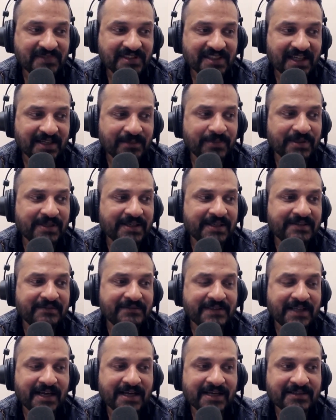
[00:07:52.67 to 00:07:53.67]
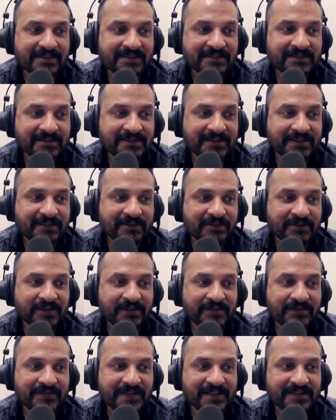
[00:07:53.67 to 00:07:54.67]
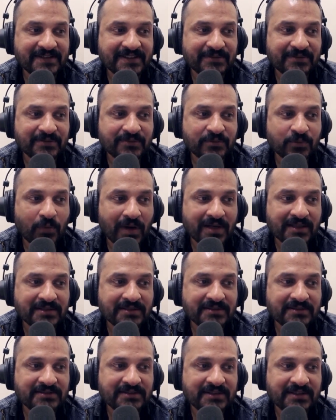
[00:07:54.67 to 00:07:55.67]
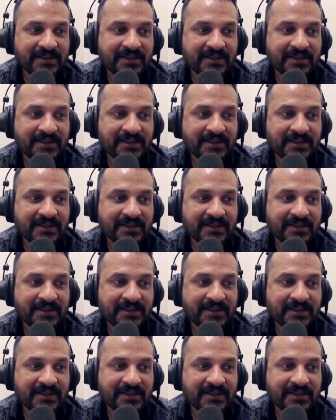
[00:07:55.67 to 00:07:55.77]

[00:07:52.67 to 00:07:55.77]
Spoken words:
I believe that, you know, if there's even one